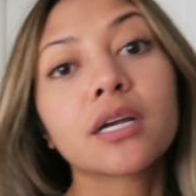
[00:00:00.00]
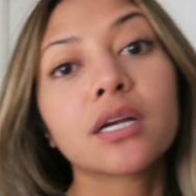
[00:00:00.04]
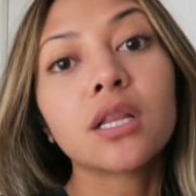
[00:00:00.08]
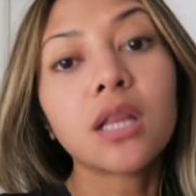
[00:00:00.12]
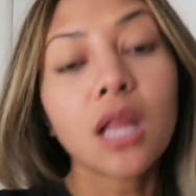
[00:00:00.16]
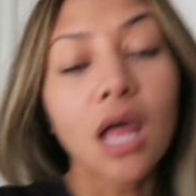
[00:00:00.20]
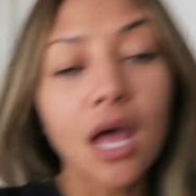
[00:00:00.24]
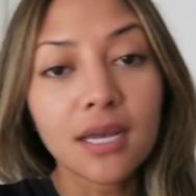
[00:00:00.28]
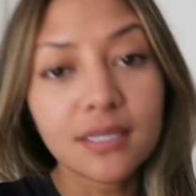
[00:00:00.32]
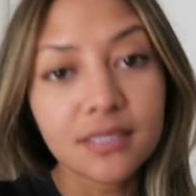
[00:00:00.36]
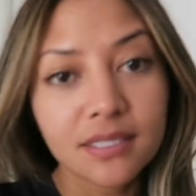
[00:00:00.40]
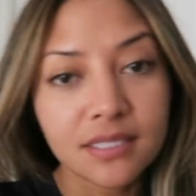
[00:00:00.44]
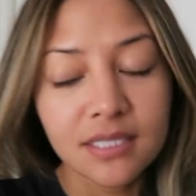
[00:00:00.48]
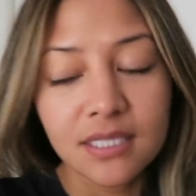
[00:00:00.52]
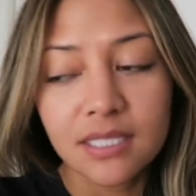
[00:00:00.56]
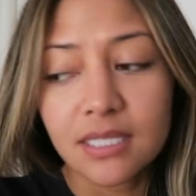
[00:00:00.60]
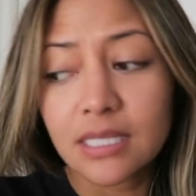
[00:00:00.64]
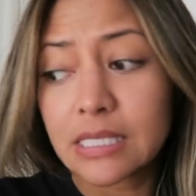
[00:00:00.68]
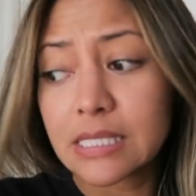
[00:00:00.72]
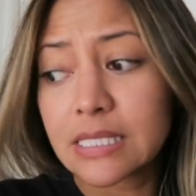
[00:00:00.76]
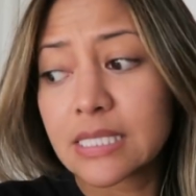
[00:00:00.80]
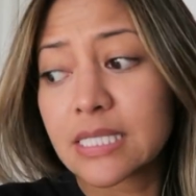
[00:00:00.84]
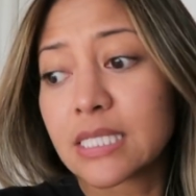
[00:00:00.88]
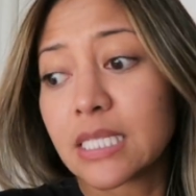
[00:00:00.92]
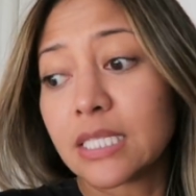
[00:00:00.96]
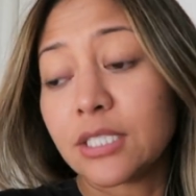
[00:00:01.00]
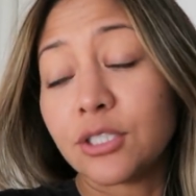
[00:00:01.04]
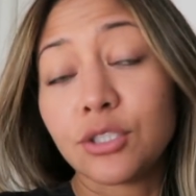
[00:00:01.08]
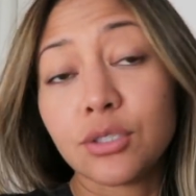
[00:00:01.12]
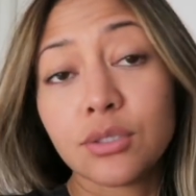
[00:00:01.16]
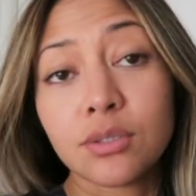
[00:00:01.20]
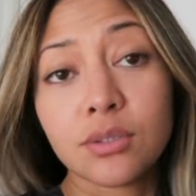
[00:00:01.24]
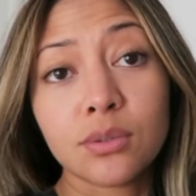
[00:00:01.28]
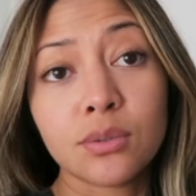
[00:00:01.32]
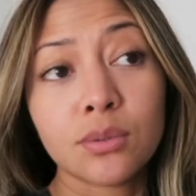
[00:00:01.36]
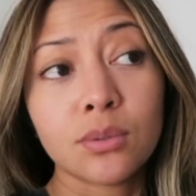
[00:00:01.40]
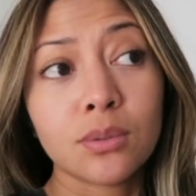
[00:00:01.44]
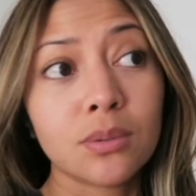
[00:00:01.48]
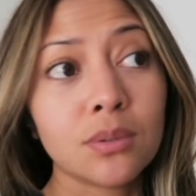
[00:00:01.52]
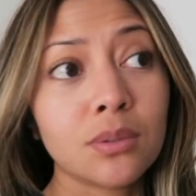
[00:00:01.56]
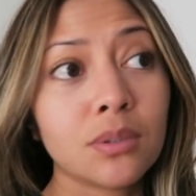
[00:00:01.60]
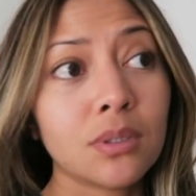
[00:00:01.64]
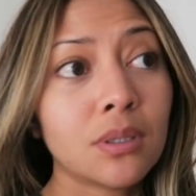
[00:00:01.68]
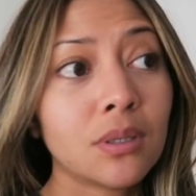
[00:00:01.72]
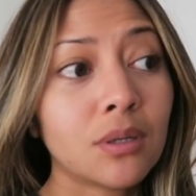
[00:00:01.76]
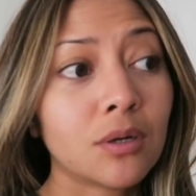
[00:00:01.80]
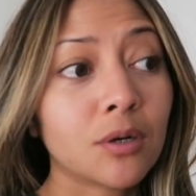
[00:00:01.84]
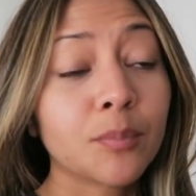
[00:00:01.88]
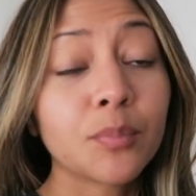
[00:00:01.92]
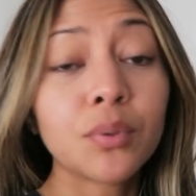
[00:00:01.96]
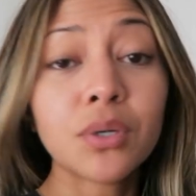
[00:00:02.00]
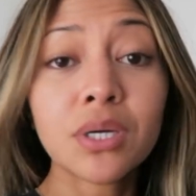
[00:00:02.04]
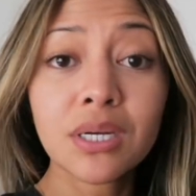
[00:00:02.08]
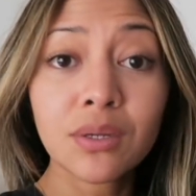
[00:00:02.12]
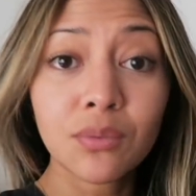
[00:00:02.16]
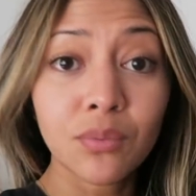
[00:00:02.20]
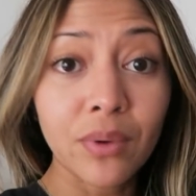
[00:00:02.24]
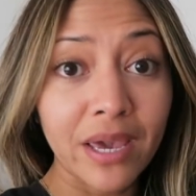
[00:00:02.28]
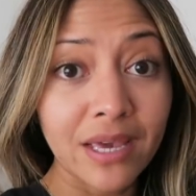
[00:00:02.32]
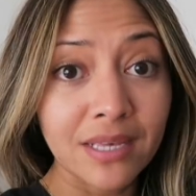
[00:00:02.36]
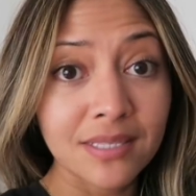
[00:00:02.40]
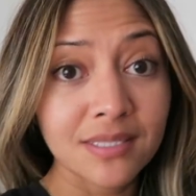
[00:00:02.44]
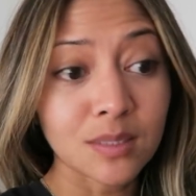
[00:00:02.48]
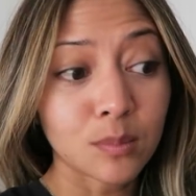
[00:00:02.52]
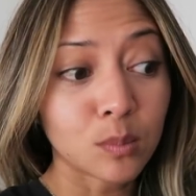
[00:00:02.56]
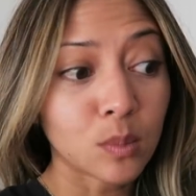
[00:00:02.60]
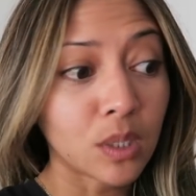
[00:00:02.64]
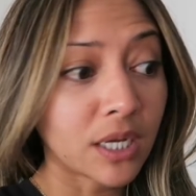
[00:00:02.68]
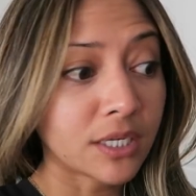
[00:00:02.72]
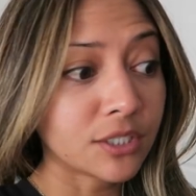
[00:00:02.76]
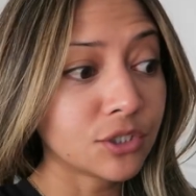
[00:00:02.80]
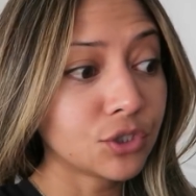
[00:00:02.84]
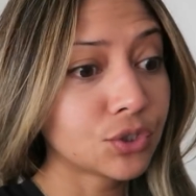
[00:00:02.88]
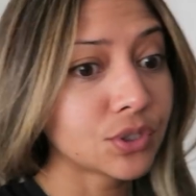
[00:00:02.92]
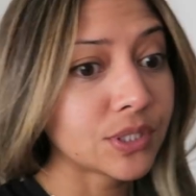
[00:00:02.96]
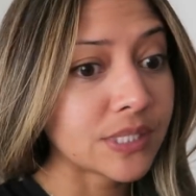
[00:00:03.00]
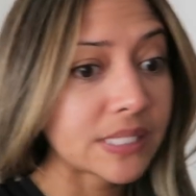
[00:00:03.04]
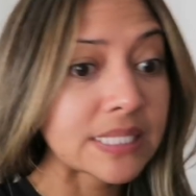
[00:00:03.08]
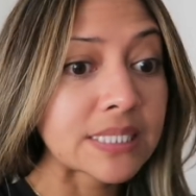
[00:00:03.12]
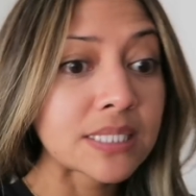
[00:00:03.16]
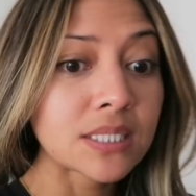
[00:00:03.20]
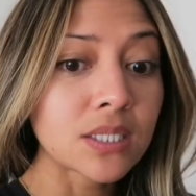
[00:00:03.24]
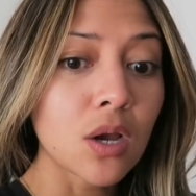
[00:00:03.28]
Closets and put away some laundry,